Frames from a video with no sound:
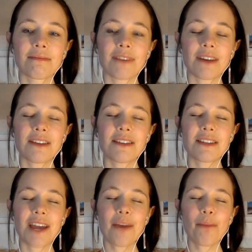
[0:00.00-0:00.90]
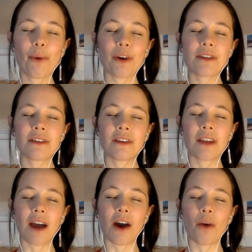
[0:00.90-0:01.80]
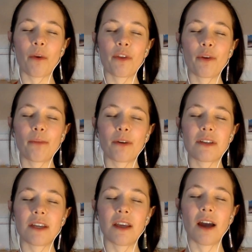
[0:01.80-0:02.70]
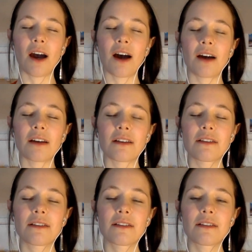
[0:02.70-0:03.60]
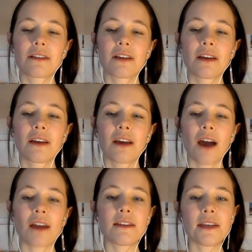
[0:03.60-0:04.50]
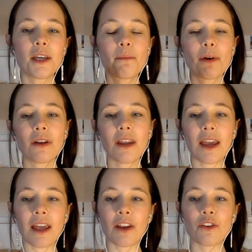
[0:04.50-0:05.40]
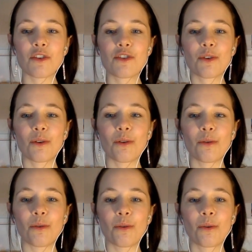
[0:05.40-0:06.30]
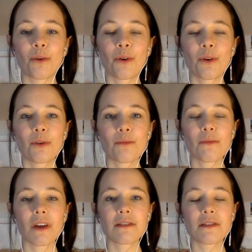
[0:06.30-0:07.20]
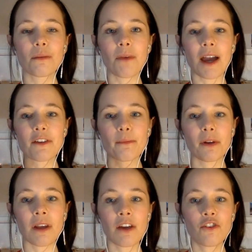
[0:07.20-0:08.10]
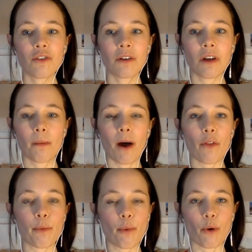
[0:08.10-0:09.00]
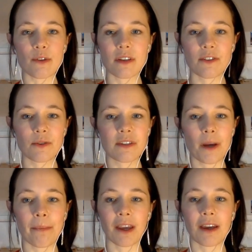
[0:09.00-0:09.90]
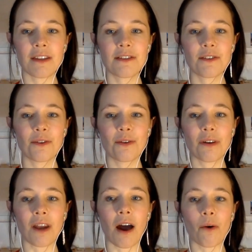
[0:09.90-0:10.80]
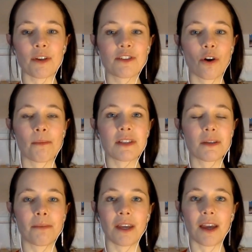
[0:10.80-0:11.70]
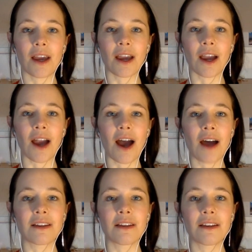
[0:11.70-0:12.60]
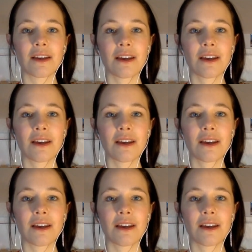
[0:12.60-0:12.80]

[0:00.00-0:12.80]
And stay present now with your body as I deepen into some explanation about the process you're stepping into and how it's come into being. And